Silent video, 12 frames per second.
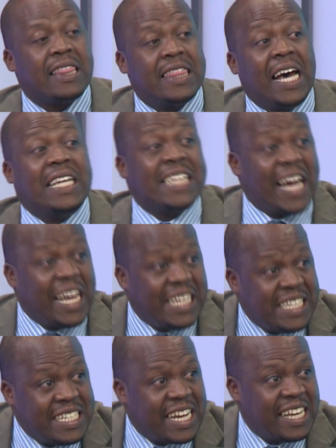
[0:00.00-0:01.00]
That
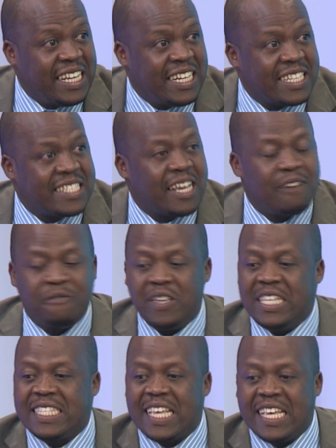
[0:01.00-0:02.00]
idea in itself
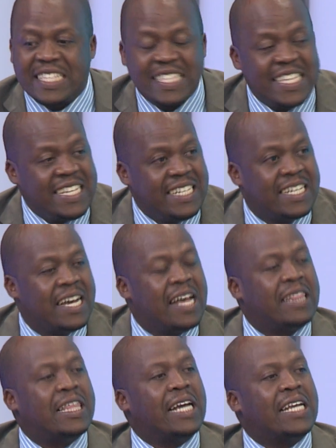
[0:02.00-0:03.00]
is a seed
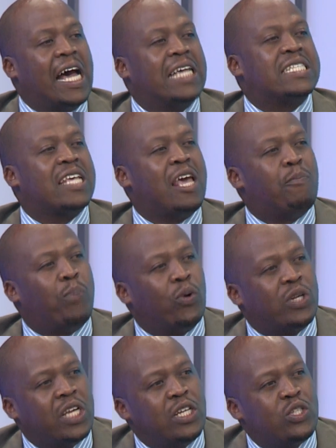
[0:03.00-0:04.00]
that has a
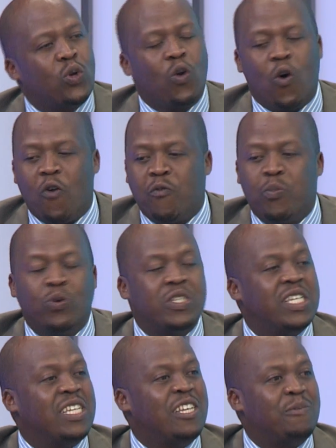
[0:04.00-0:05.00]
potential of
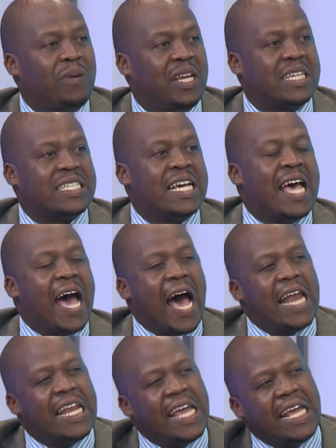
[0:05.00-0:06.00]
putting in place
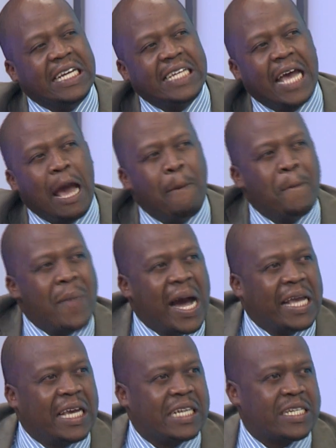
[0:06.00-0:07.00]
an entire
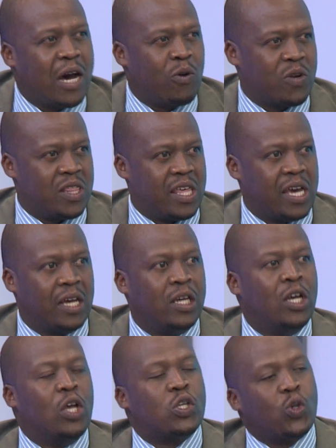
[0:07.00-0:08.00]
market out there.
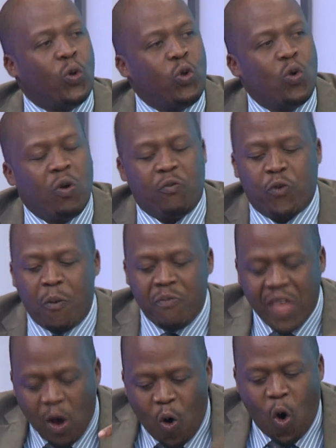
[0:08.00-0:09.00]
So from
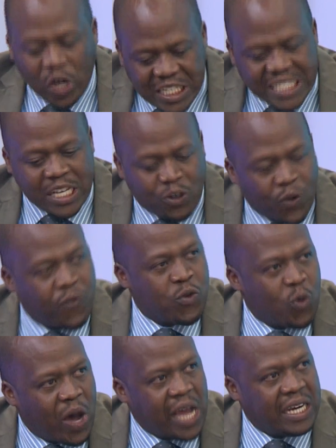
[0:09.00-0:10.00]
the onset of
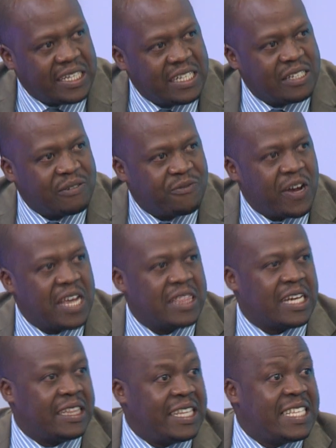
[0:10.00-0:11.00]
you identifying
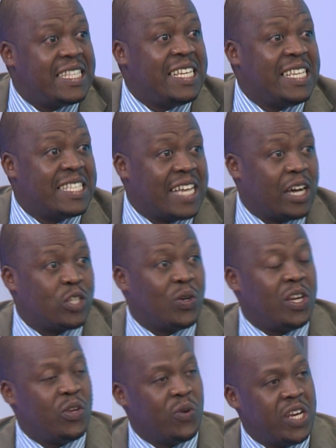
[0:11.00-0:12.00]
that this thing is
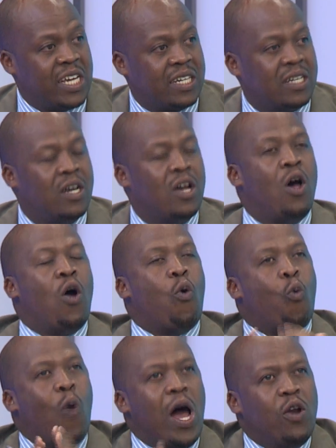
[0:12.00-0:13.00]
actually unique,
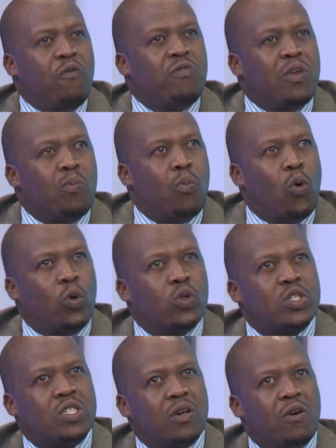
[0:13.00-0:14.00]
one of the
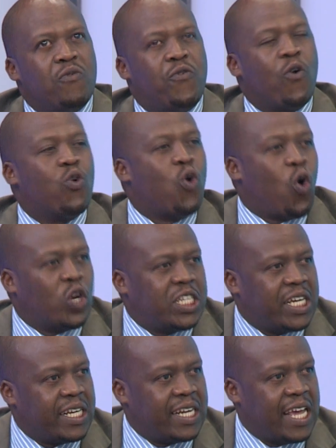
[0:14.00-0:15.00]
most
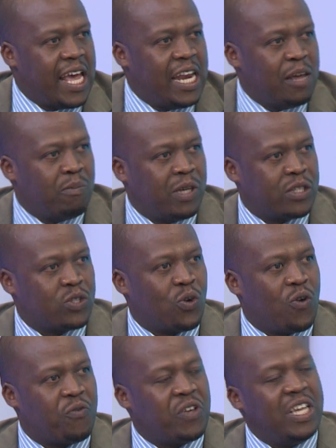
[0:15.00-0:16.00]
forgotten elements
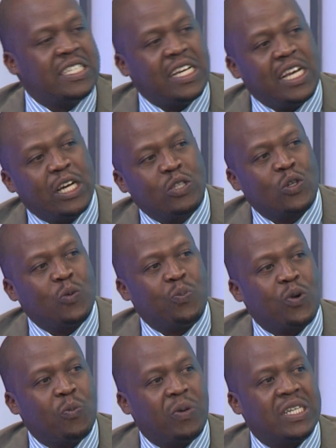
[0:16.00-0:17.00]
of intellectual
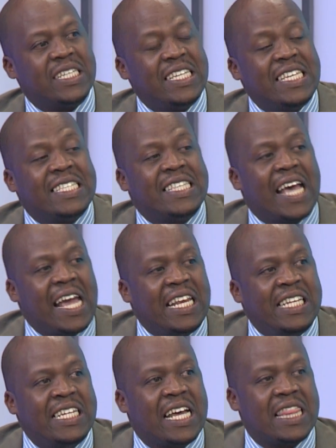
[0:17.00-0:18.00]
property is the
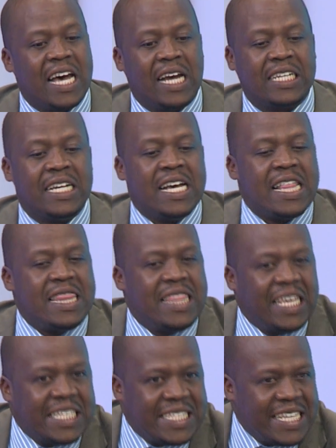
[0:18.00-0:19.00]
idea that
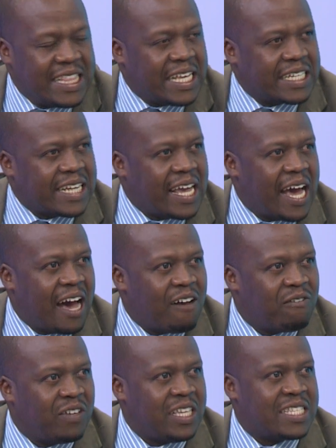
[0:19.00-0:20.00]
this thing that I
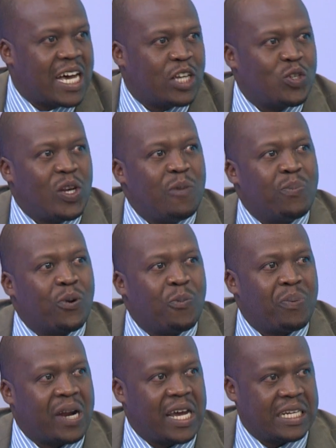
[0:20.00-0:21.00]
have is actually
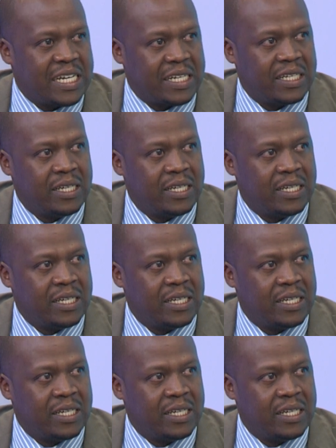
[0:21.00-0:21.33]
proprietary.